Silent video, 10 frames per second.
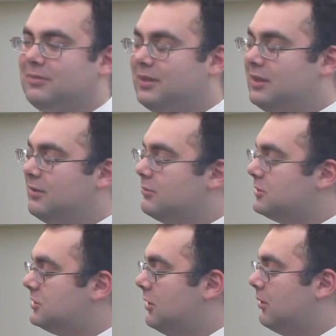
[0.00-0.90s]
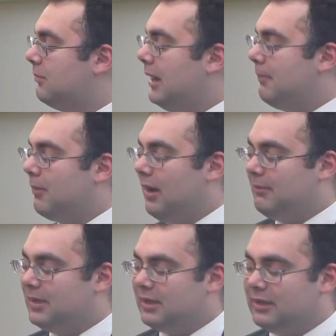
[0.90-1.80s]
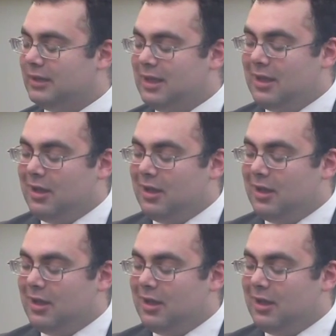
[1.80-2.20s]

The video was shown by a prominent